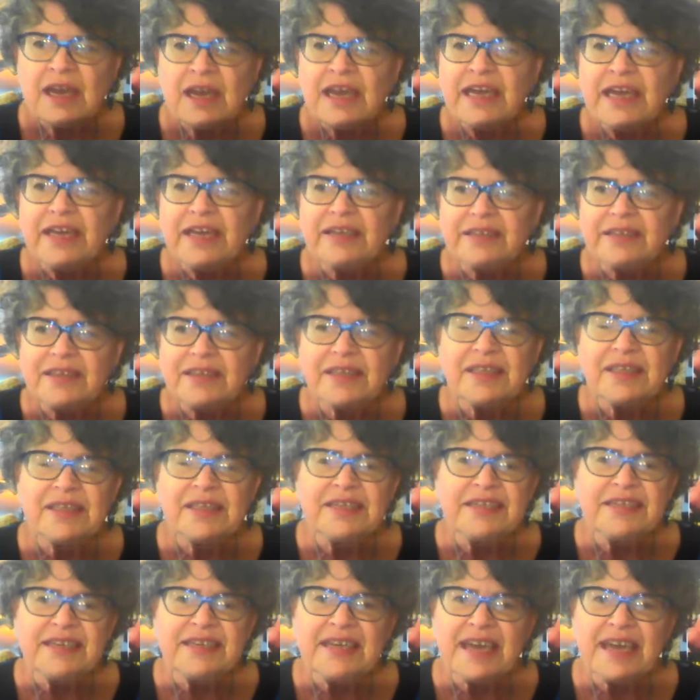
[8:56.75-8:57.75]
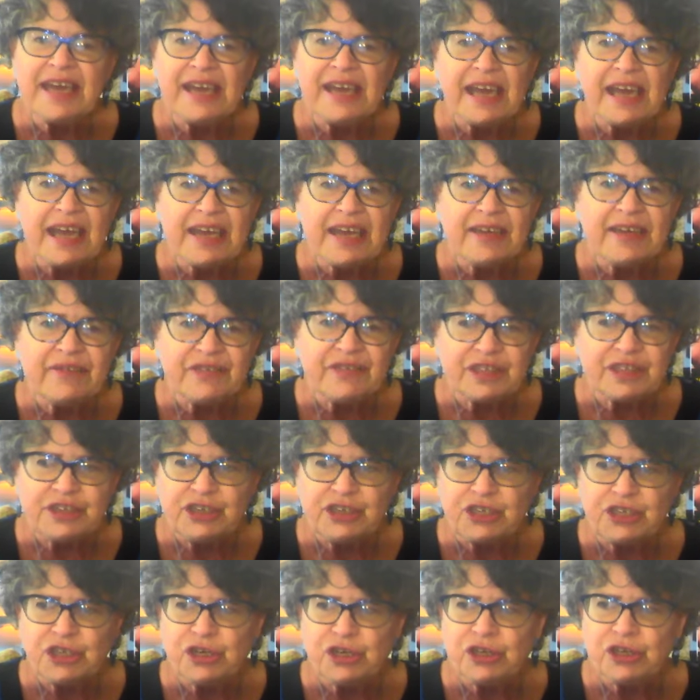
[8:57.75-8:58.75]
into the DNA of the
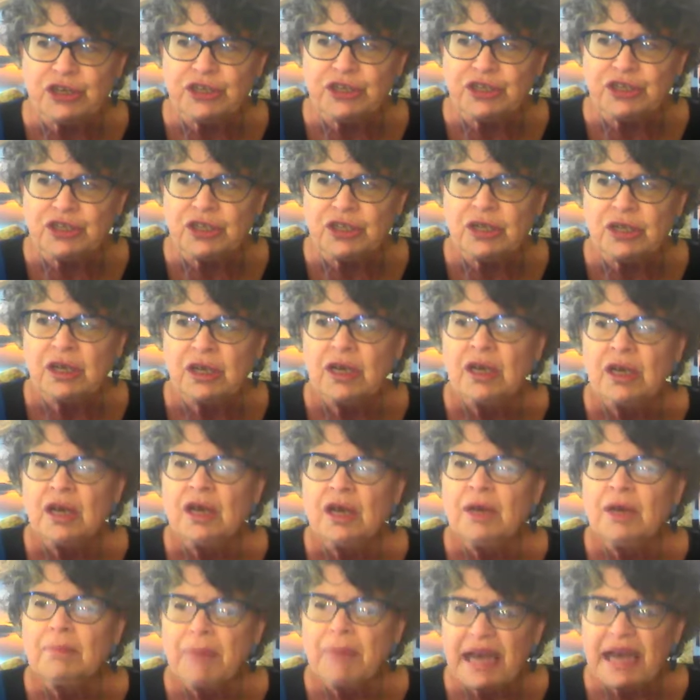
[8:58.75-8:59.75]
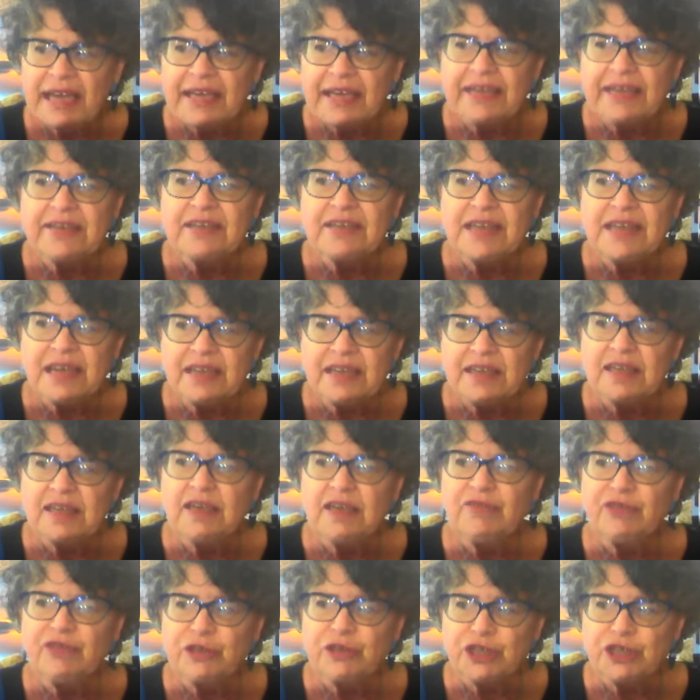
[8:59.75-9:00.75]
church. My contending for